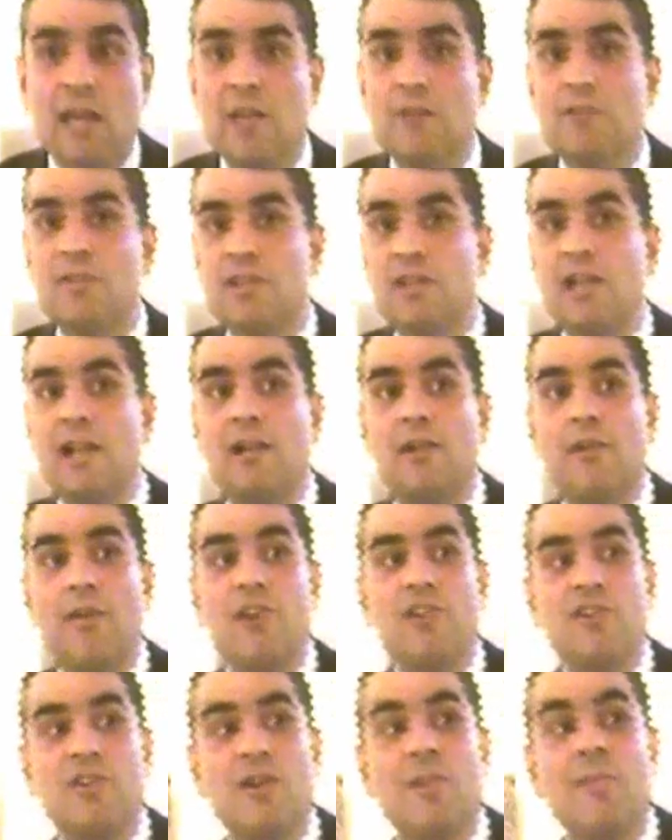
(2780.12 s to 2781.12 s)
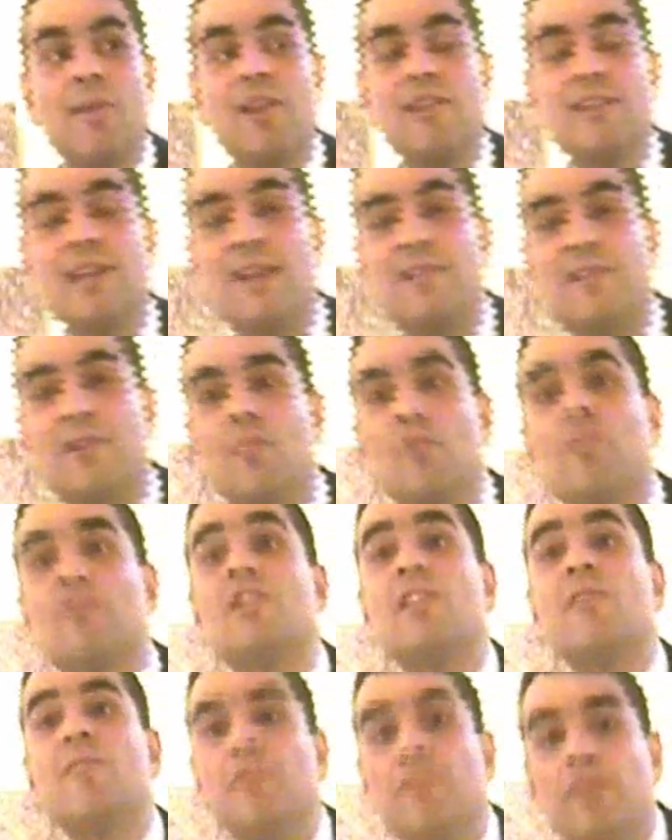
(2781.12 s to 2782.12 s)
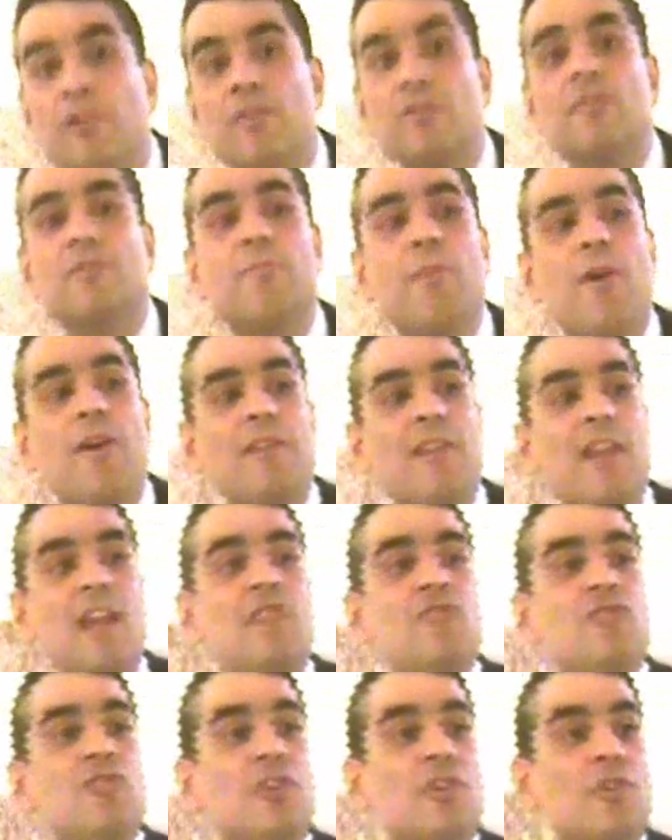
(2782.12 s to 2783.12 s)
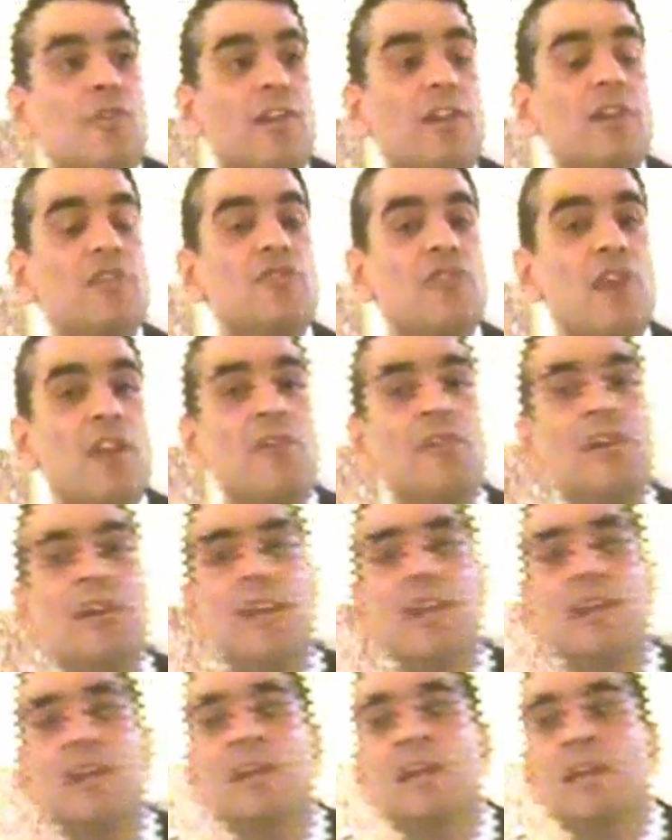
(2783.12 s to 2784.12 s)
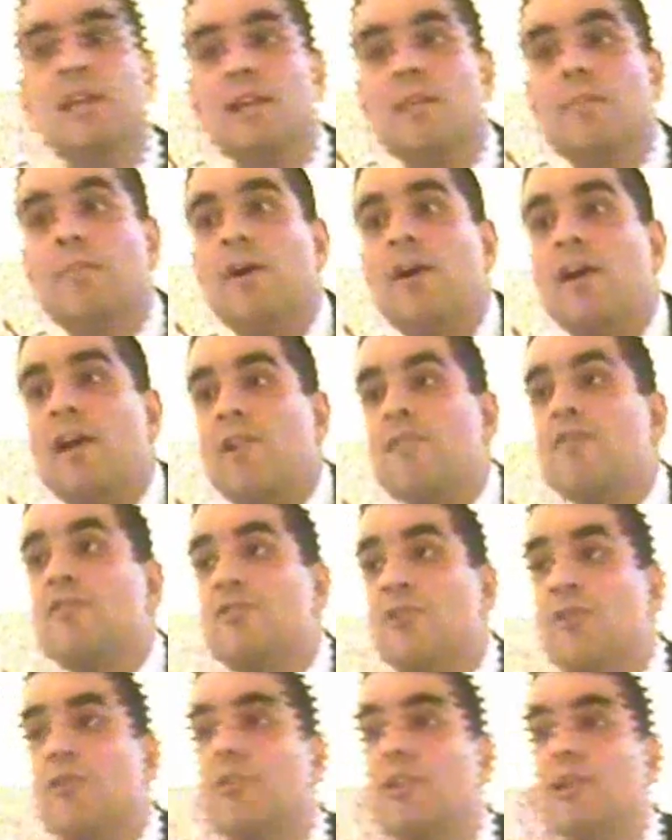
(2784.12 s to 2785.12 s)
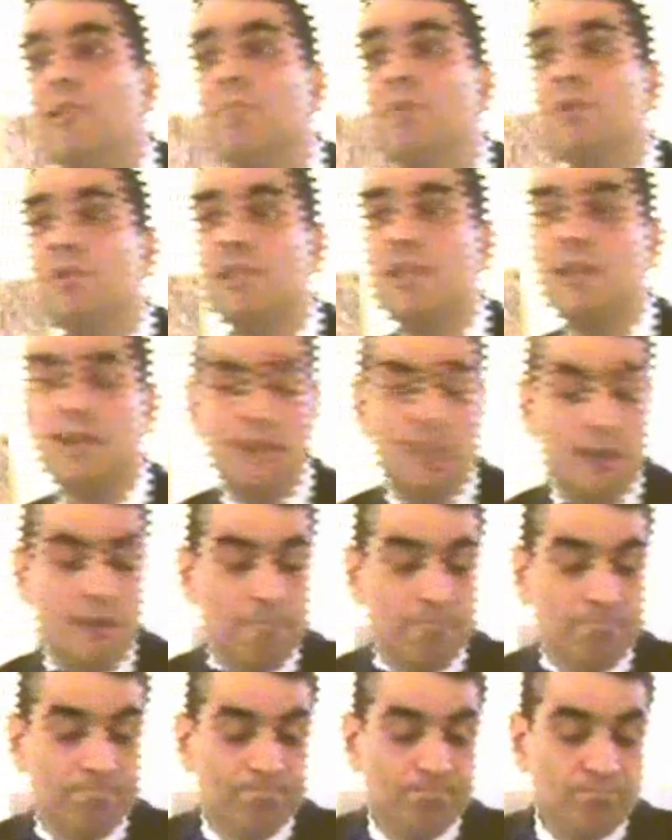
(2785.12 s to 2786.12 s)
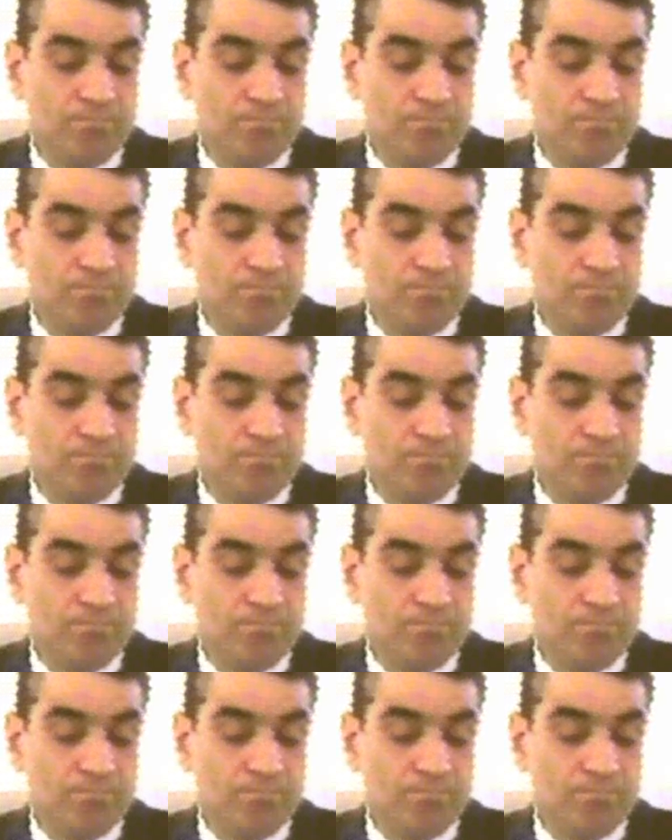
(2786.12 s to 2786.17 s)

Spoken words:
And it was a declaration, I might add, that was influenced by the ancient Greeks generally and by Aristotle in particular.